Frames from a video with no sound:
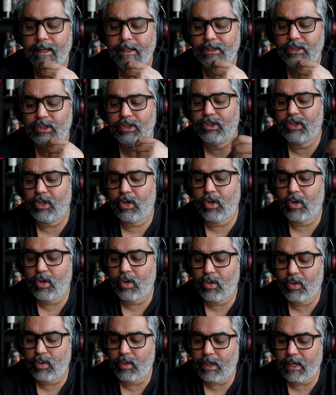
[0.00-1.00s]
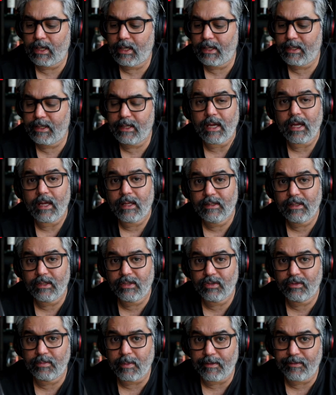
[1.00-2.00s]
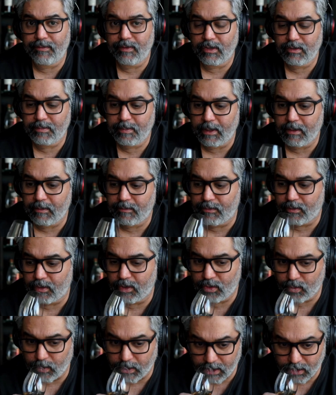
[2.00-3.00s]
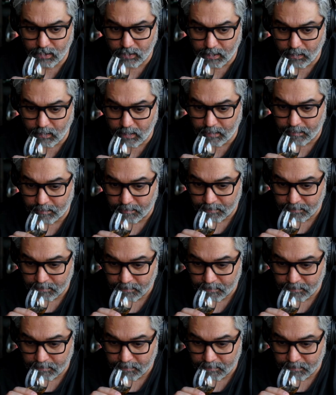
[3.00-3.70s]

So this is my first pick for 2021.